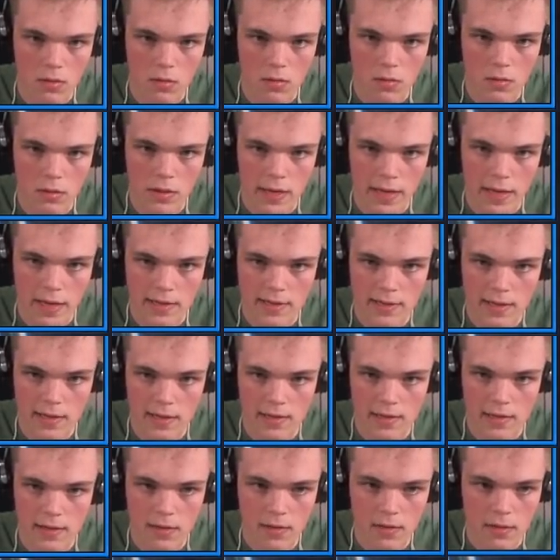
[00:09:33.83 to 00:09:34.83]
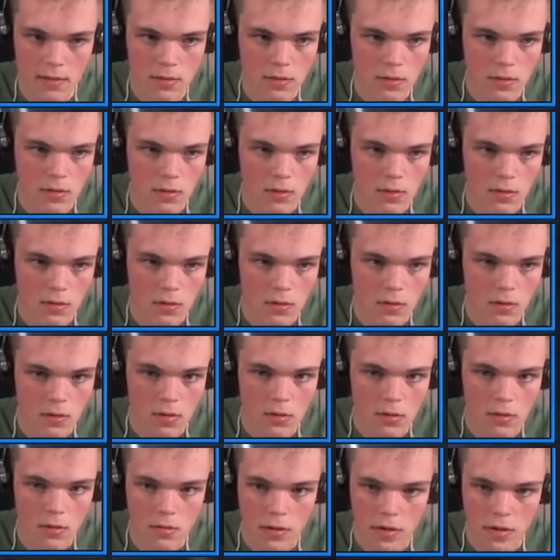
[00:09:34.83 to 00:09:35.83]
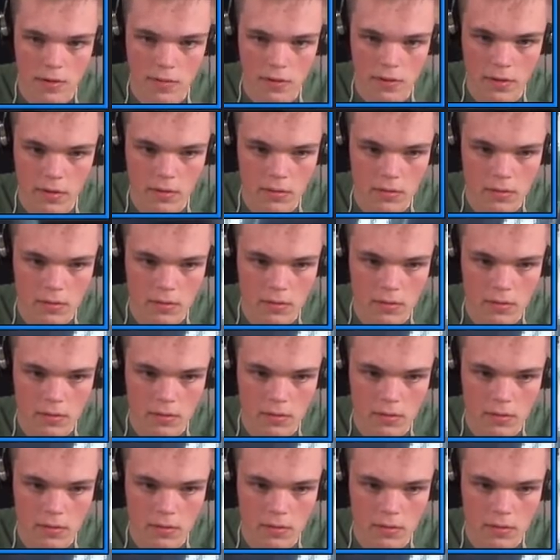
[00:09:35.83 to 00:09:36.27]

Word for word: What the heck is this? Whatever.